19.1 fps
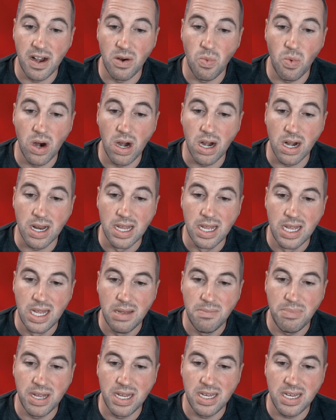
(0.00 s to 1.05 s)
work,
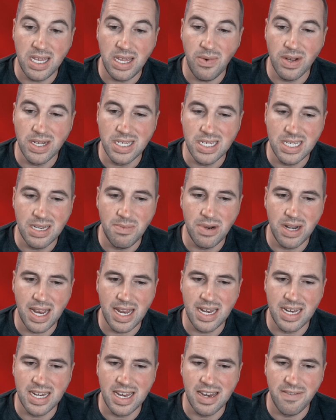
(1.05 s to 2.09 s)
but he wasn't someone I
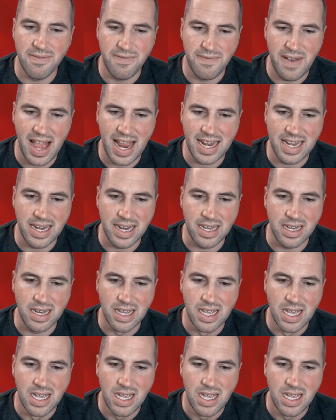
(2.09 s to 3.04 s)
could confide in.